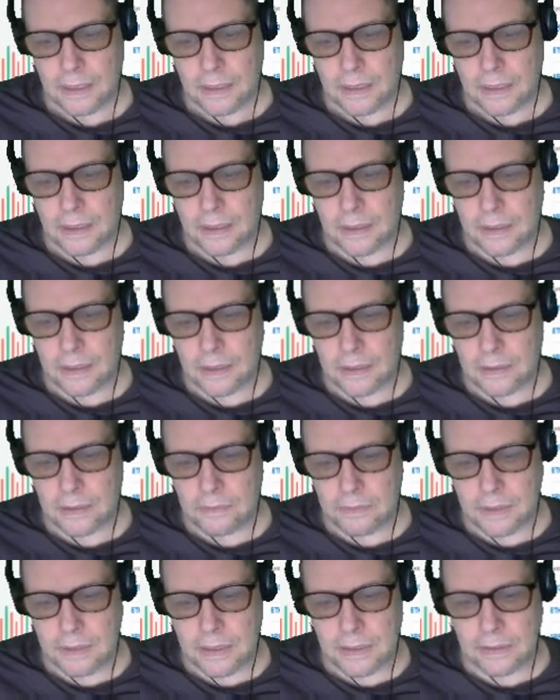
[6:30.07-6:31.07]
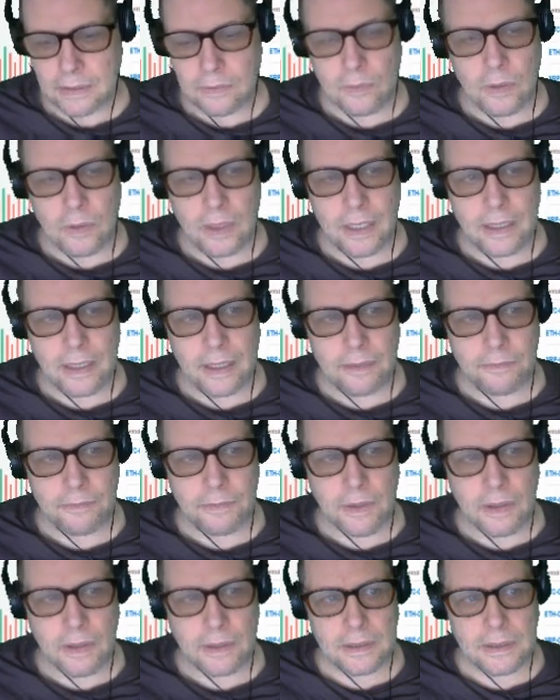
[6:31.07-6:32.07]
And the reason why that
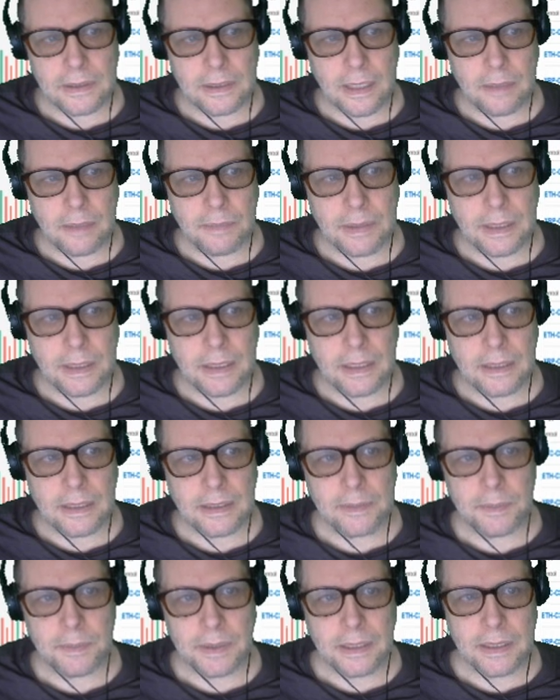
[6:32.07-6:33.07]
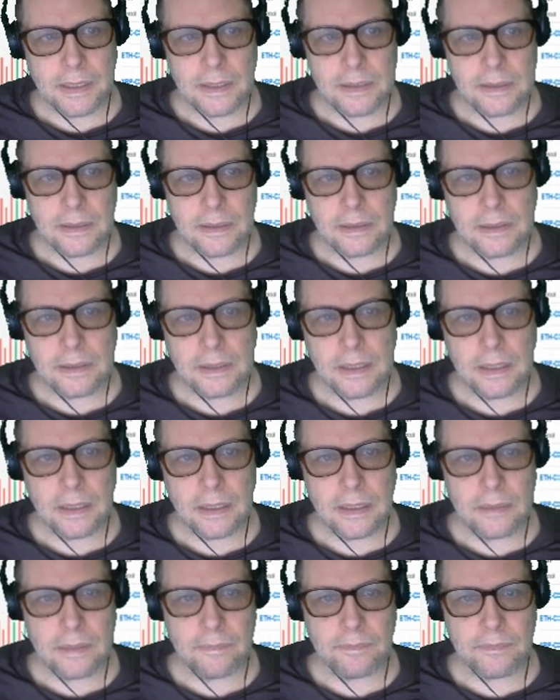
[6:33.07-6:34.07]
fall is coming is because
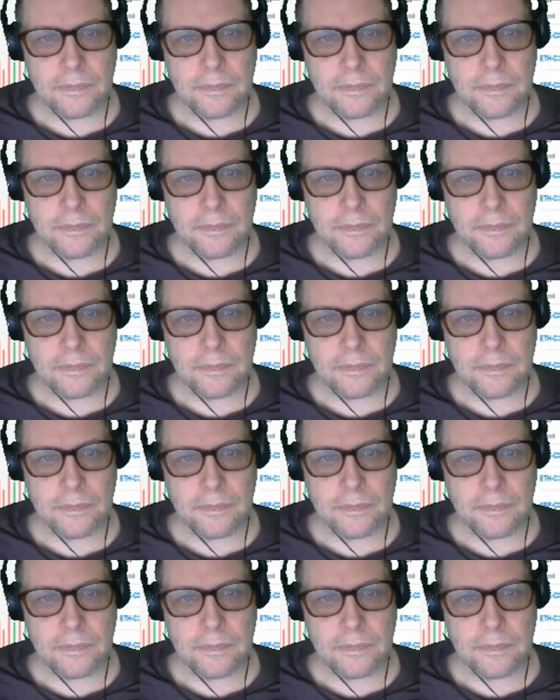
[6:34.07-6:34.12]
the